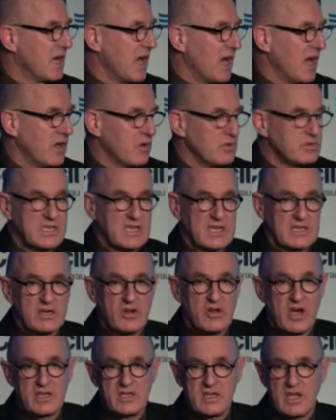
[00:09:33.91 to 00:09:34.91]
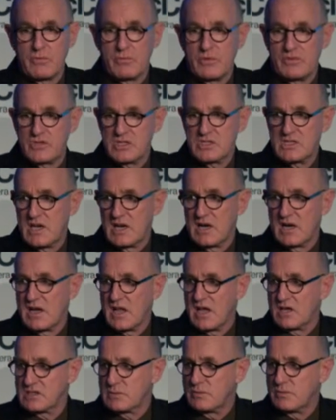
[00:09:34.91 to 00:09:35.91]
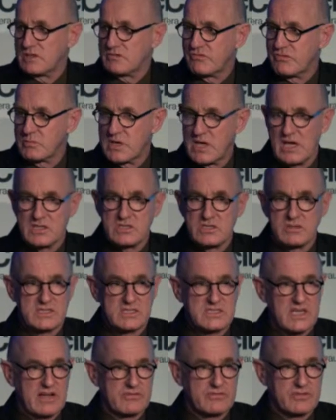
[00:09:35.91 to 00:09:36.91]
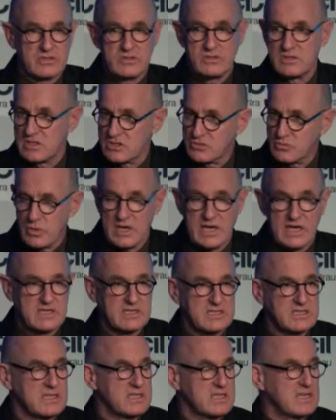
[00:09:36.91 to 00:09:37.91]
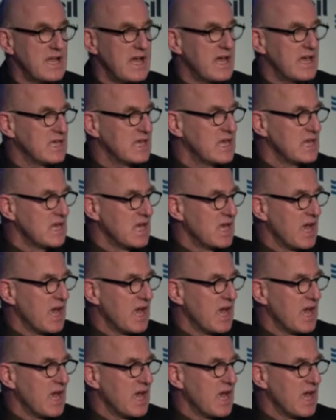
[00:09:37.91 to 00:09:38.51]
who's here tonight, and we've just had an announcement from Council this afternoon, is related to today.